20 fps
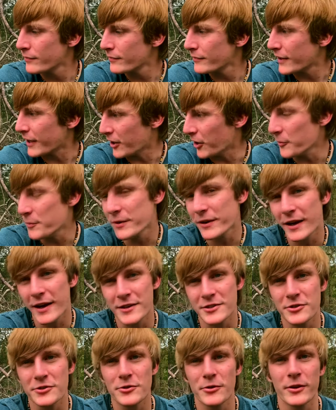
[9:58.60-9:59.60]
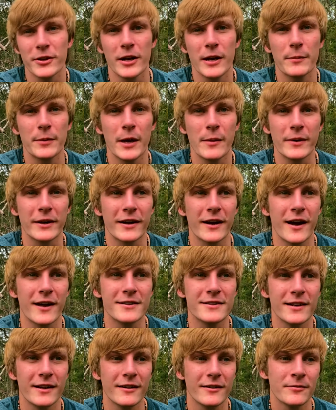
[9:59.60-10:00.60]
And I hope you guys enjoy the upcoming
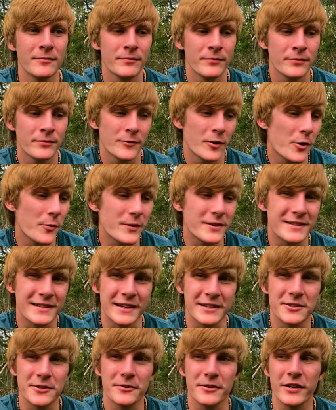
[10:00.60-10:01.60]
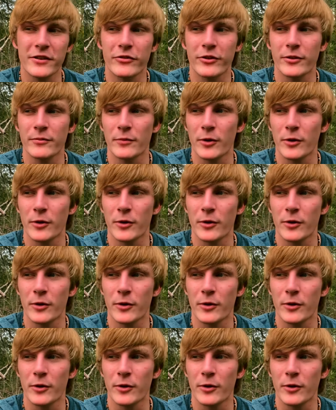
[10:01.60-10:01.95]
content. Hope it's not too different.